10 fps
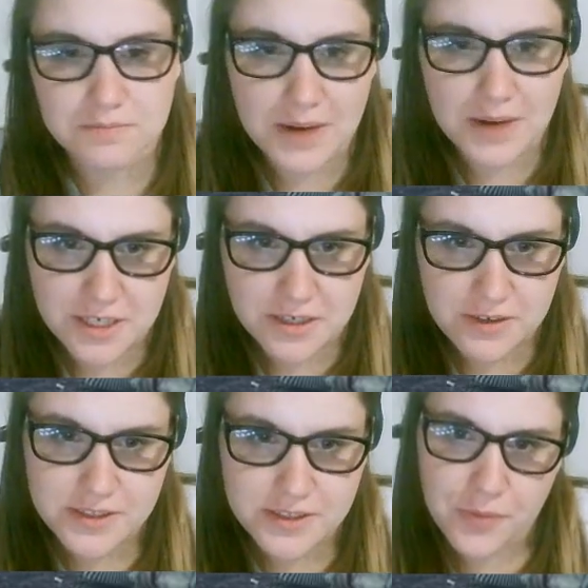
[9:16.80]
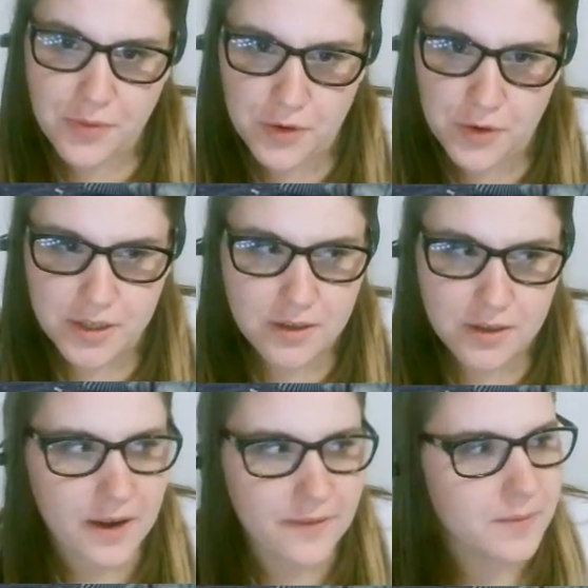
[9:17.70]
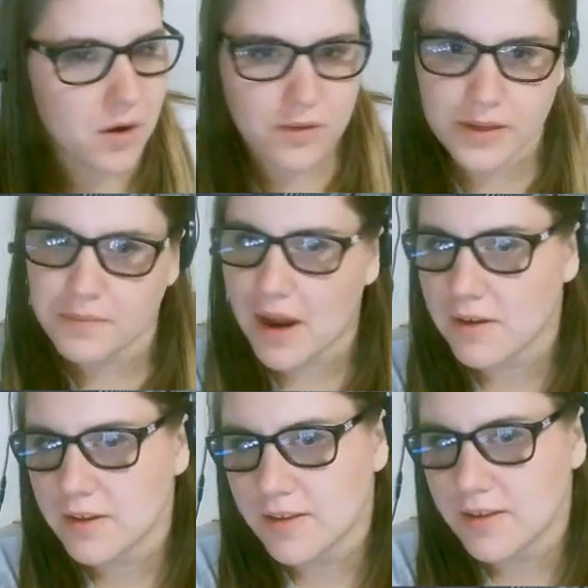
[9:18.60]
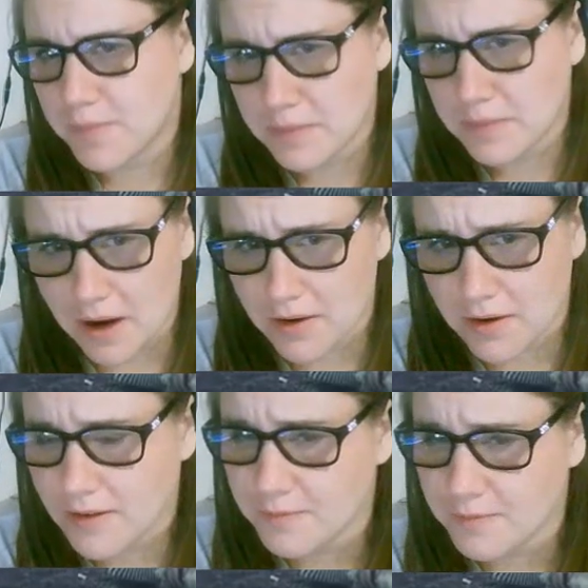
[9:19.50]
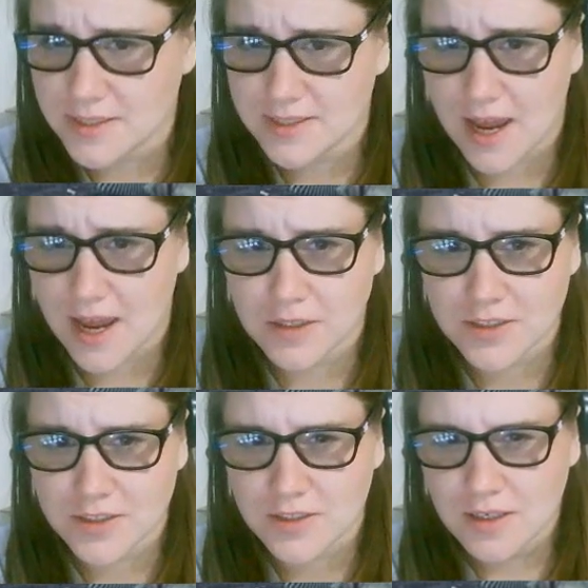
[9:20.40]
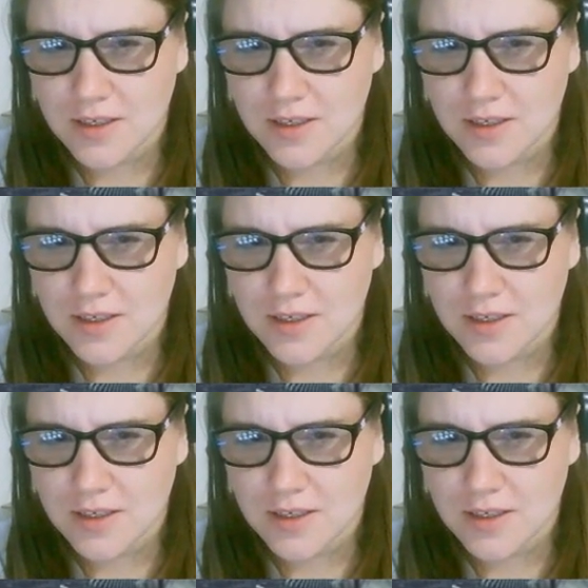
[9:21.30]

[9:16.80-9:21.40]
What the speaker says: my generation. I'm 30. A lot of them are already married. They've been married. They've been established.